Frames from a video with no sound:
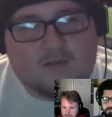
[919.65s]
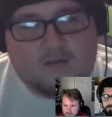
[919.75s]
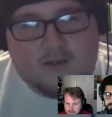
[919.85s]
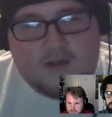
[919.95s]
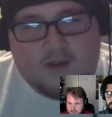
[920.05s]

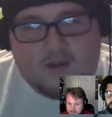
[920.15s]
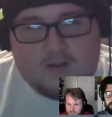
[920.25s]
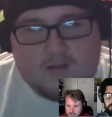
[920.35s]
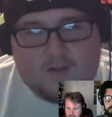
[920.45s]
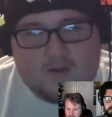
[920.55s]
And then
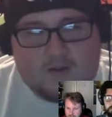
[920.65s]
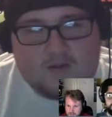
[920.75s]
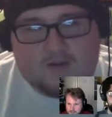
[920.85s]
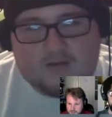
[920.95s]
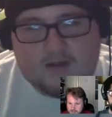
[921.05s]
we're going
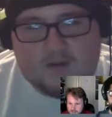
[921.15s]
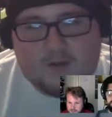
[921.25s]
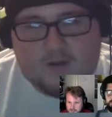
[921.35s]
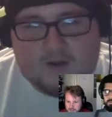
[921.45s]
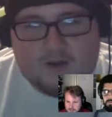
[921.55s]
to be working
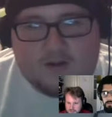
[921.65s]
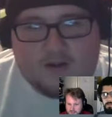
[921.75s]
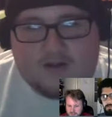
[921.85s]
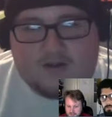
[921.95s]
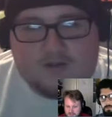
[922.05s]
on getting some
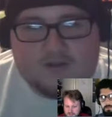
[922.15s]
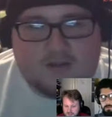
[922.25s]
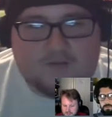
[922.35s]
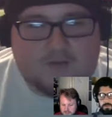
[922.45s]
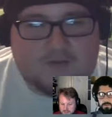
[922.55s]
stuff in
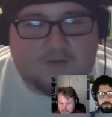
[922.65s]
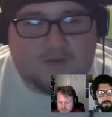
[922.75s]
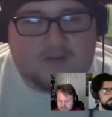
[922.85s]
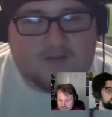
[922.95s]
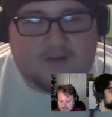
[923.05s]
for
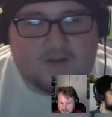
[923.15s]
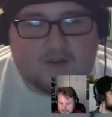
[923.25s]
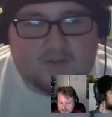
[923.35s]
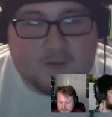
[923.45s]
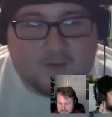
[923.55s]
1704
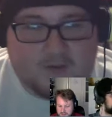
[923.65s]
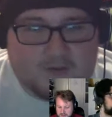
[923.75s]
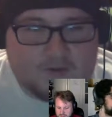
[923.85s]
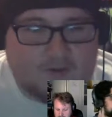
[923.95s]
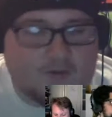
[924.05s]
too,
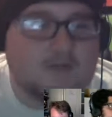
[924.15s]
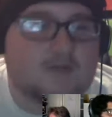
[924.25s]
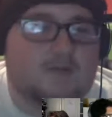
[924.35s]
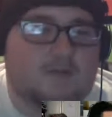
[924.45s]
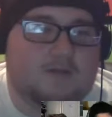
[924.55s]
for
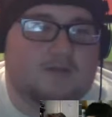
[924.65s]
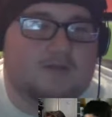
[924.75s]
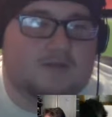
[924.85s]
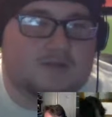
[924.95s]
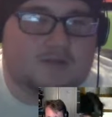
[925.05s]
those users
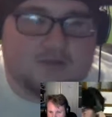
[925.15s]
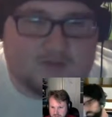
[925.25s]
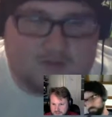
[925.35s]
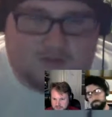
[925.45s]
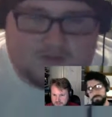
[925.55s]
to enjoy.